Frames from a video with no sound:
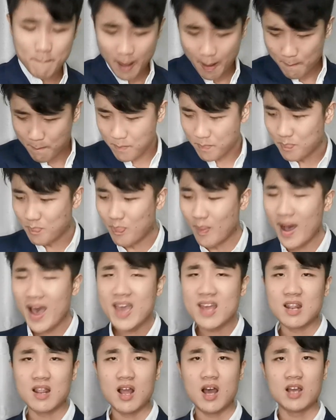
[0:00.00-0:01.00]
But
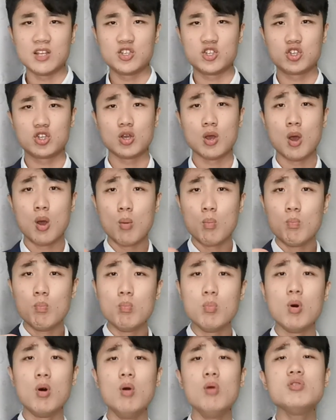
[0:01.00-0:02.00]
by and large,
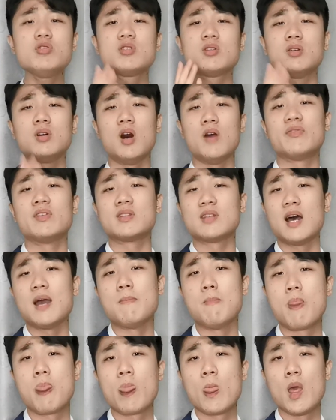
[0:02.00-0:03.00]
most of the
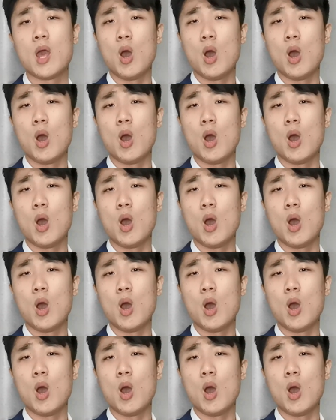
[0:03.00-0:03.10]
time,